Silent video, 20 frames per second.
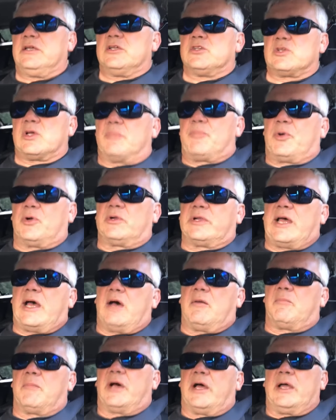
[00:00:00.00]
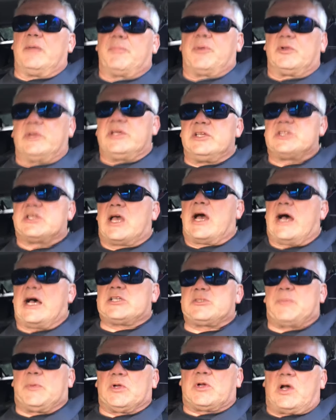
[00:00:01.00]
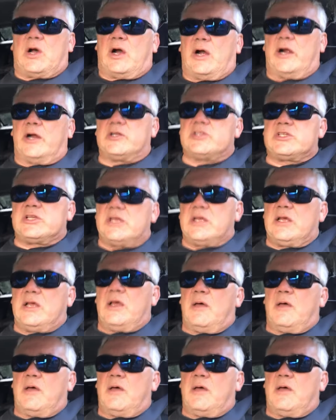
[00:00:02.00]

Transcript: So I pulled out my police gospel cards,